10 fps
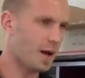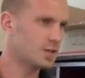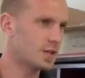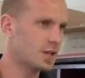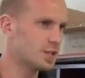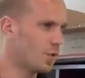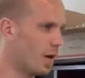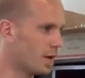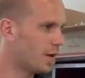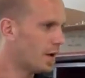actually gets you
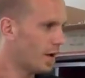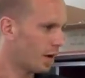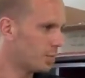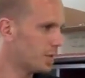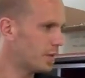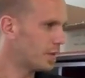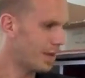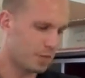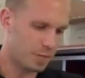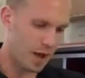on a completely
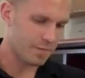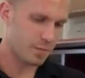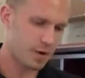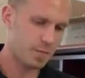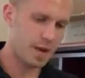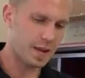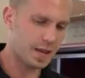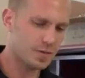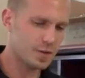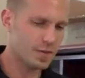level platform, and
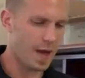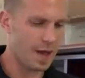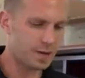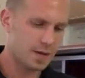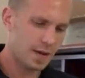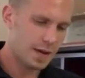it gives you that